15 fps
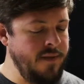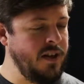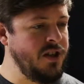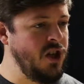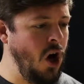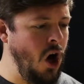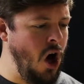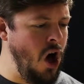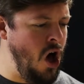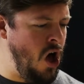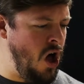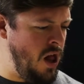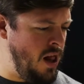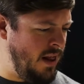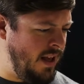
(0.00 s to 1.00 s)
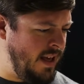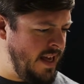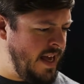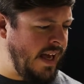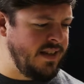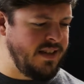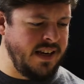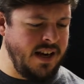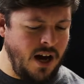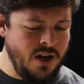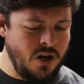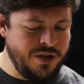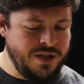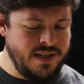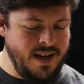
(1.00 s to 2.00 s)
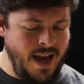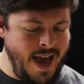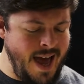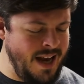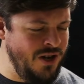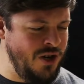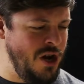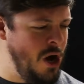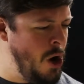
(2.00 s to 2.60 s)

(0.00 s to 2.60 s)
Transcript: Capital, easy to understand,